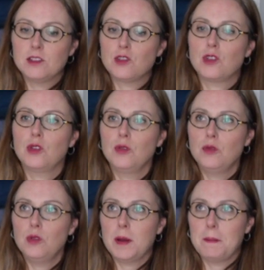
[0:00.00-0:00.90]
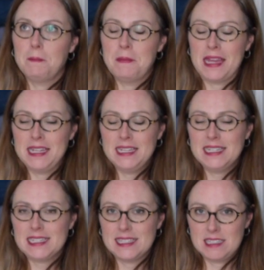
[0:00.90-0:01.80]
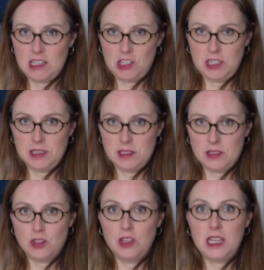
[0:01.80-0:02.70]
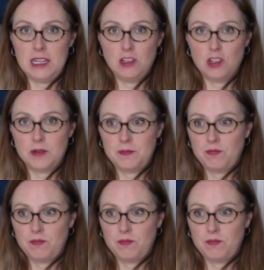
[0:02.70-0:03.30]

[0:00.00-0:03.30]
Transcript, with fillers: too many stitches to the inch,